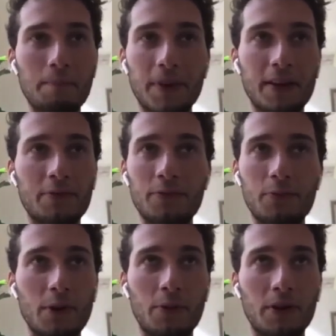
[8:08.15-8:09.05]
if
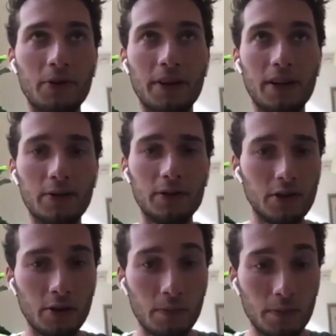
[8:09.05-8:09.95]
we were doing a good
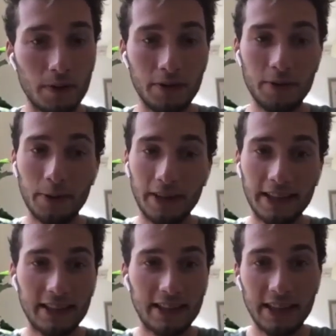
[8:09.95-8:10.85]
job, if we were
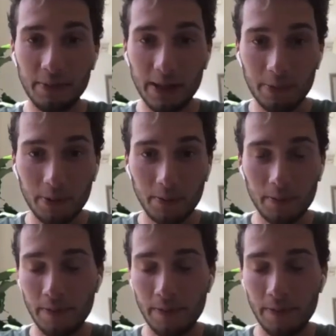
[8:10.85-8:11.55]
reaching new people.